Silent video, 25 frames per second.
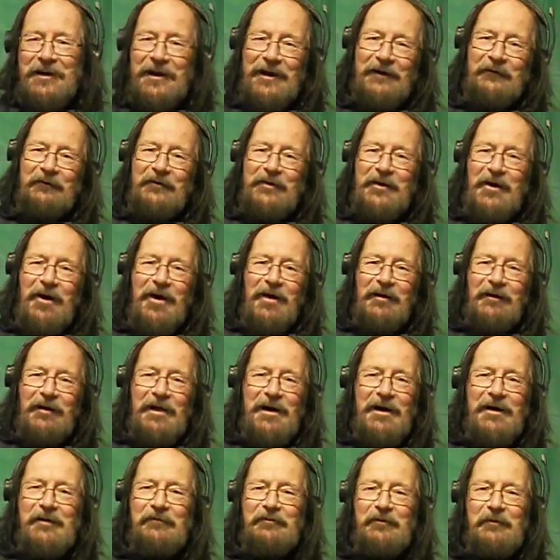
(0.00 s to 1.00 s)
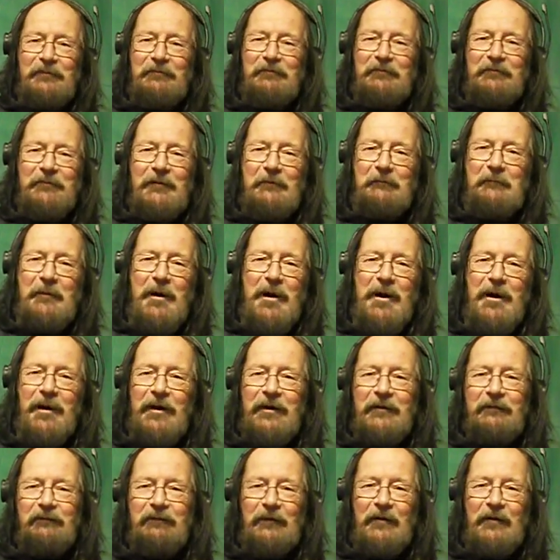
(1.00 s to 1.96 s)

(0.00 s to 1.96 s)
and we all love Mark